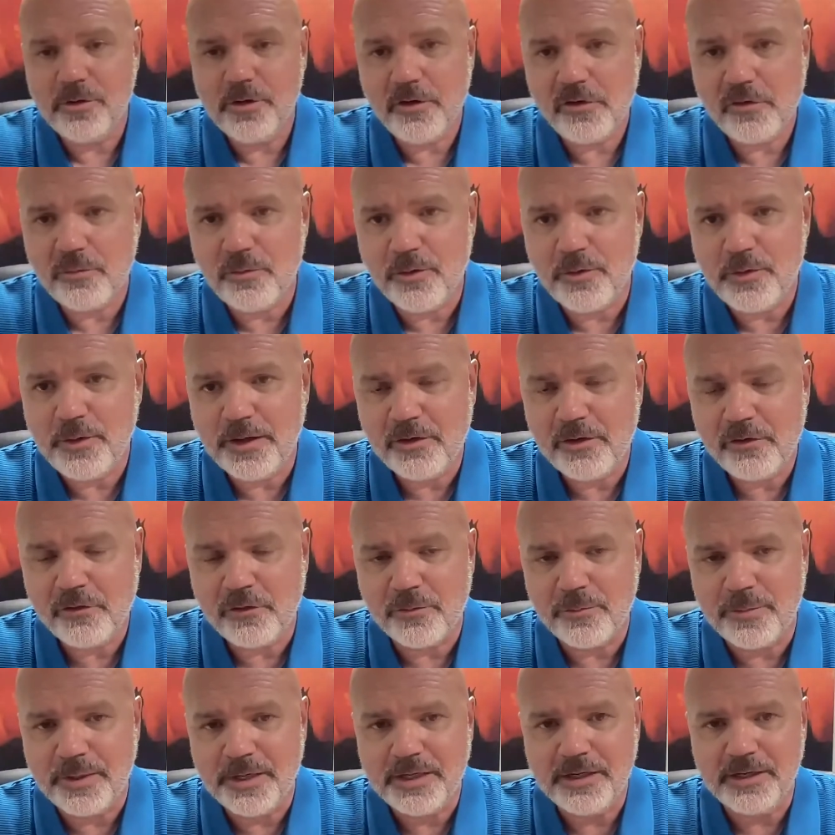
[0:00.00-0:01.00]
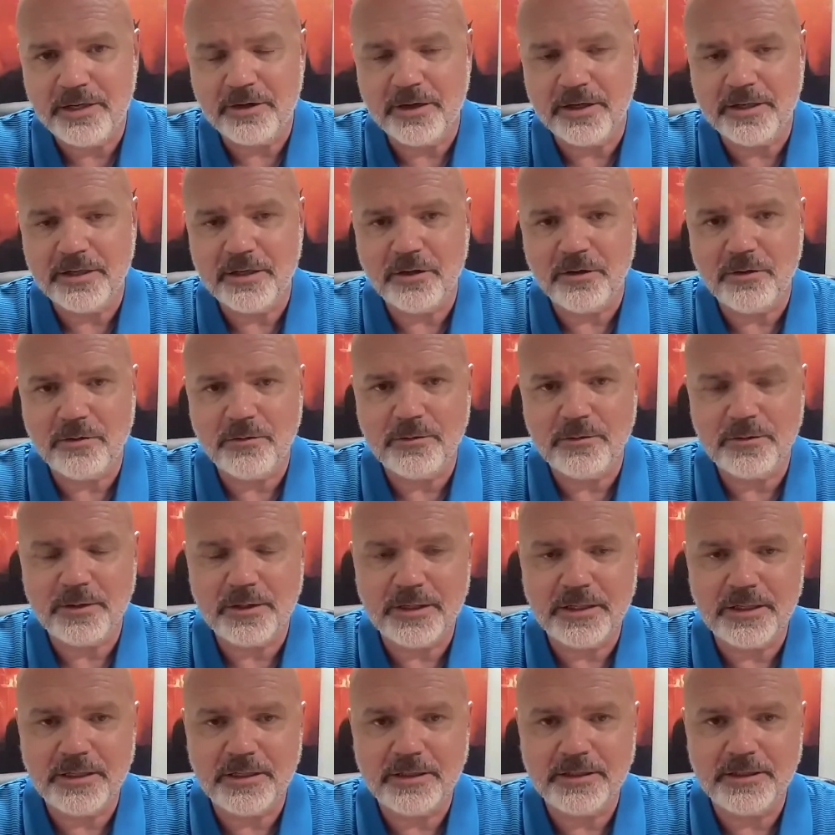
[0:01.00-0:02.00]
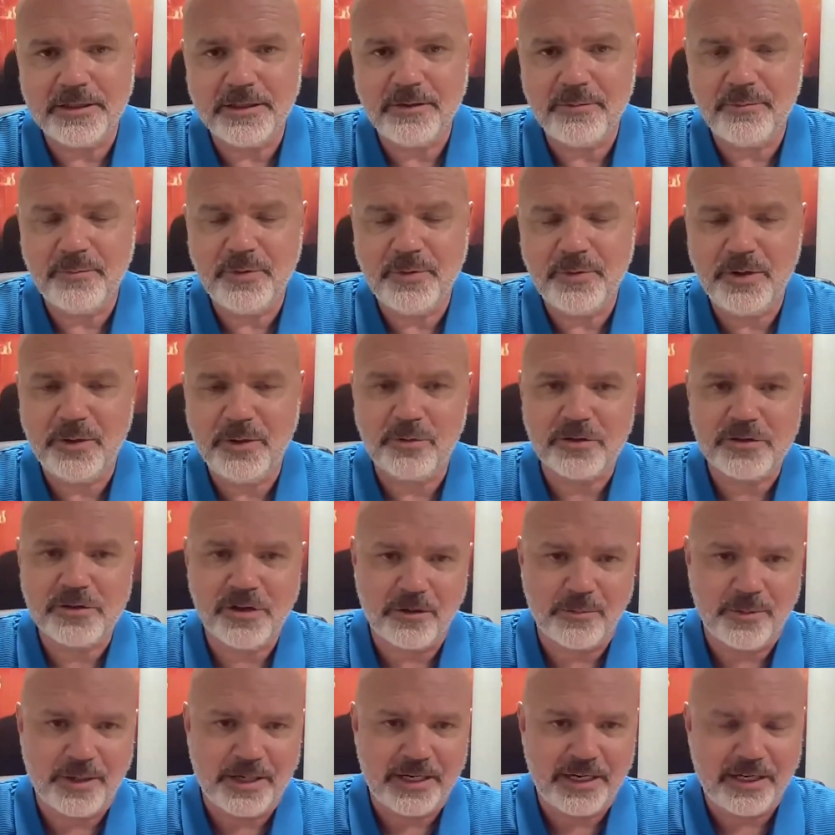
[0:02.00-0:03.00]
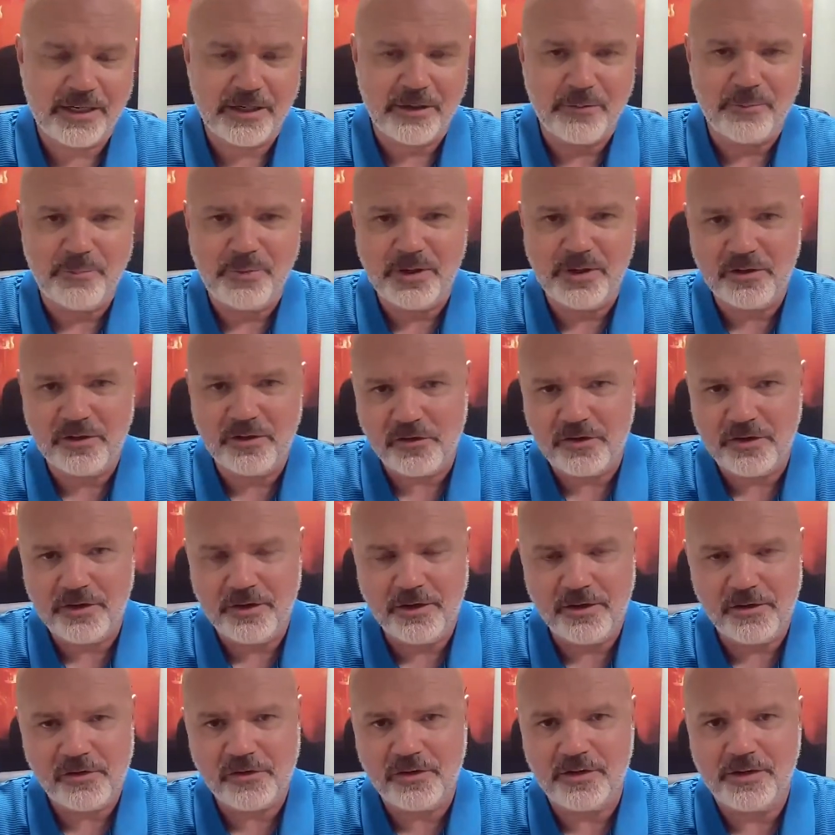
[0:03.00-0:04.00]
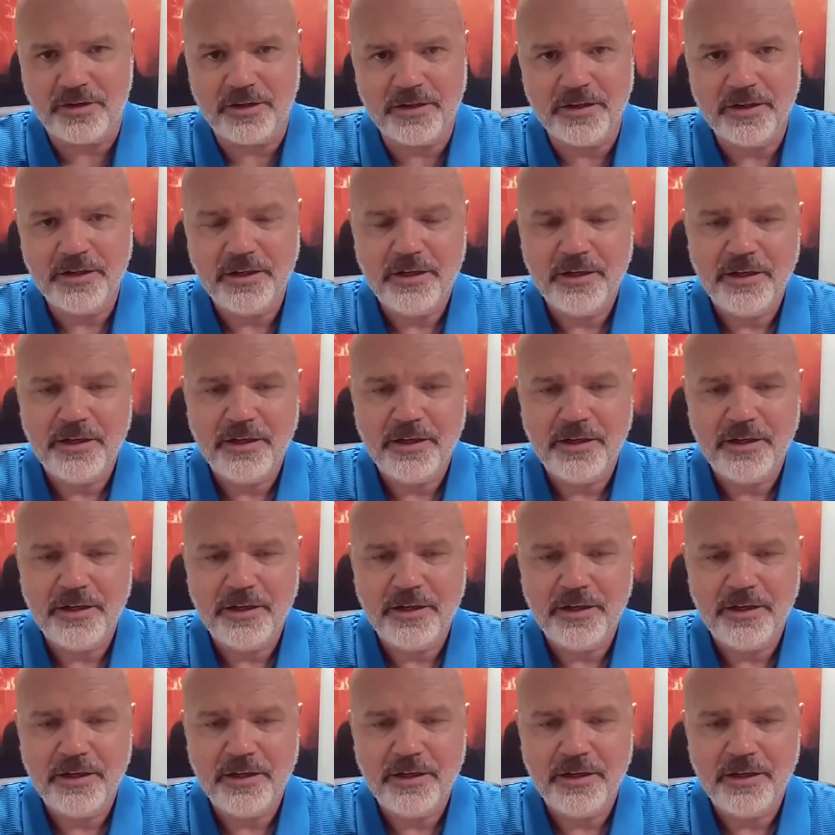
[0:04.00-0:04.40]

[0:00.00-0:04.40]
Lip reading: well, thanks for being here. I know people are talking about how to pitch this, and